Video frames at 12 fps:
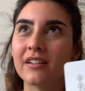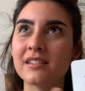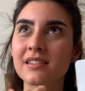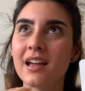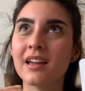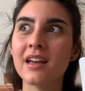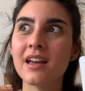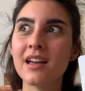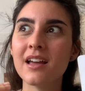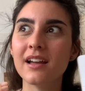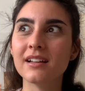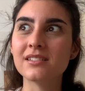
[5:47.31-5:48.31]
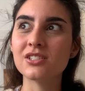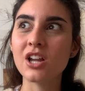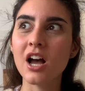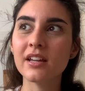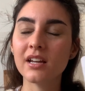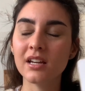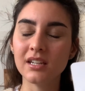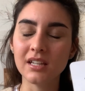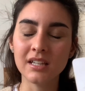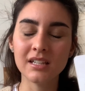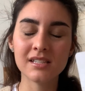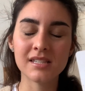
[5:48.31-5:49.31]
It's like, it's not an
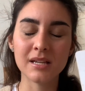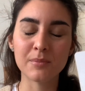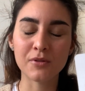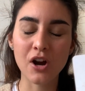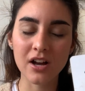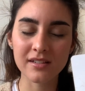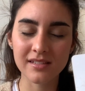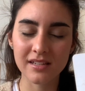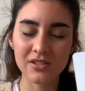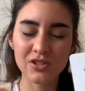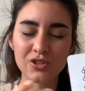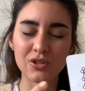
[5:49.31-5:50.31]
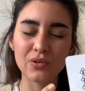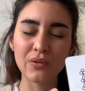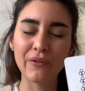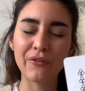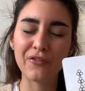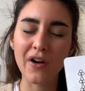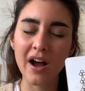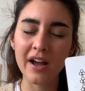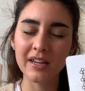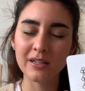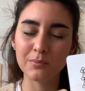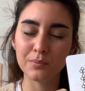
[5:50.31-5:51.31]
easy process to find